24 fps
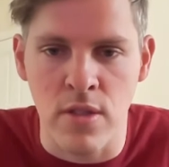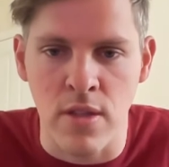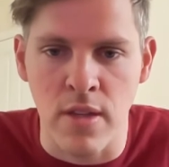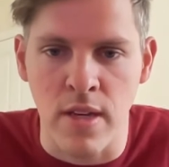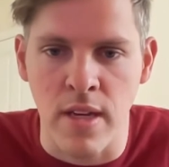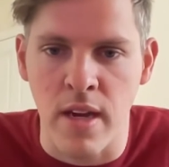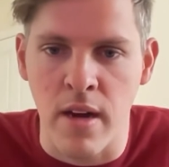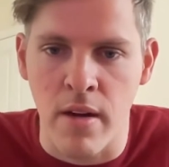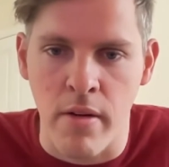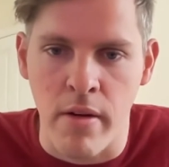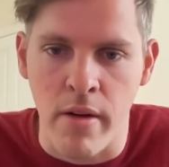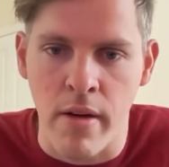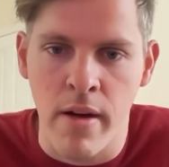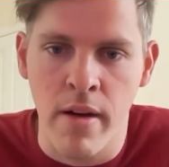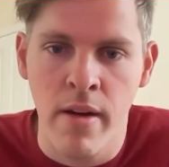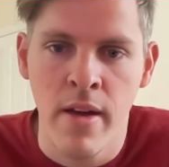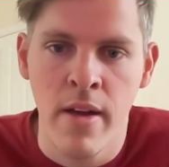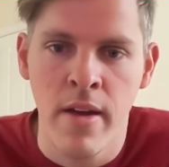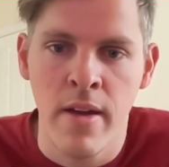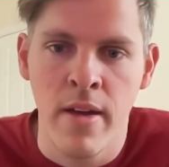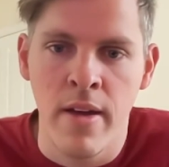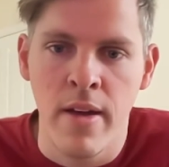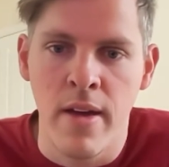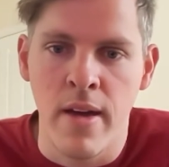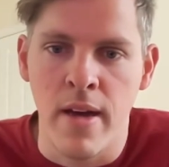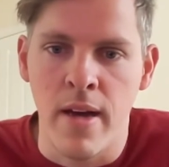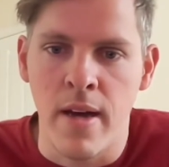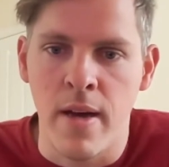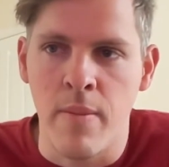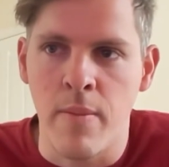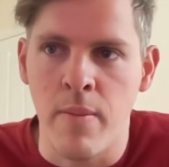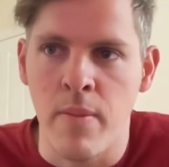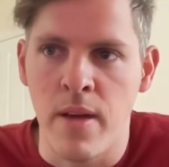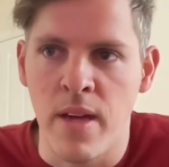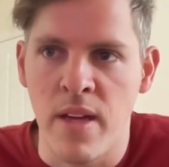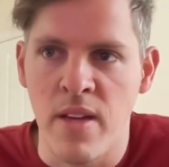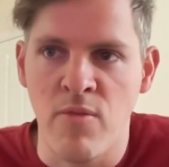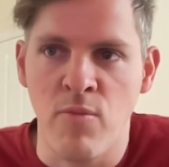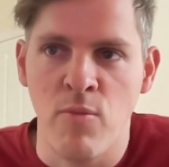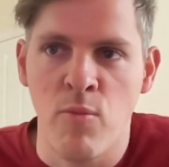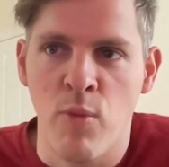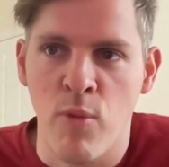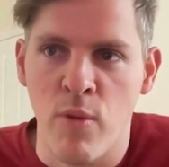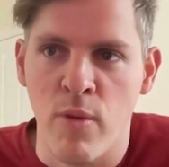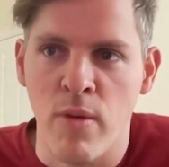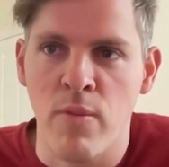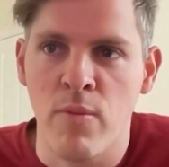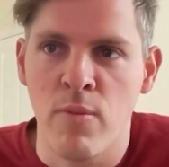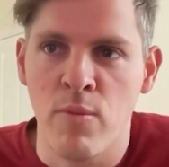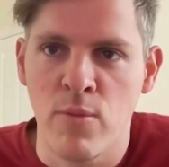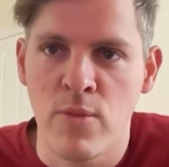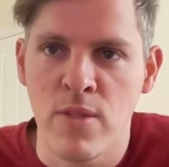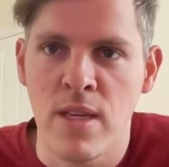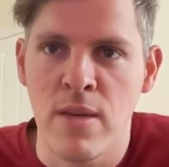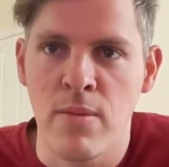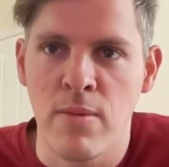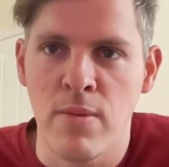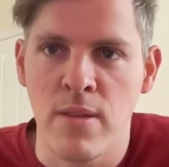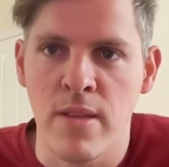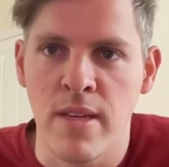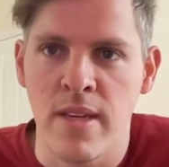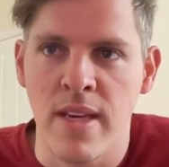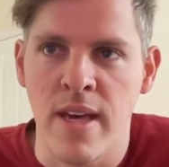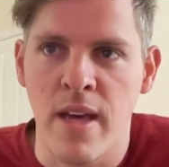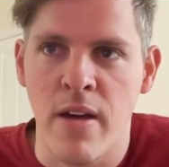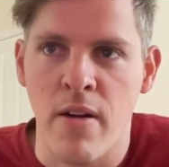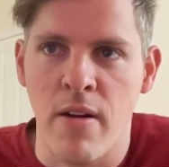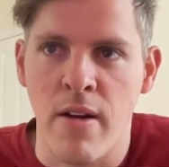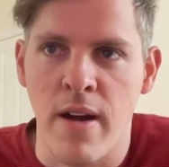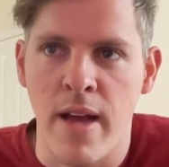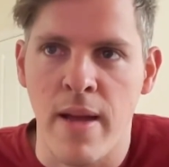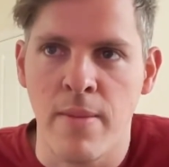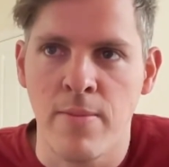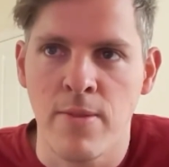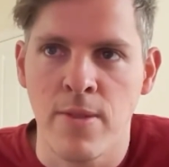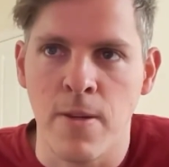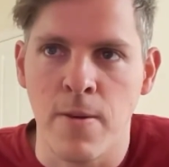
couldn't hear her, and was able to get her nap.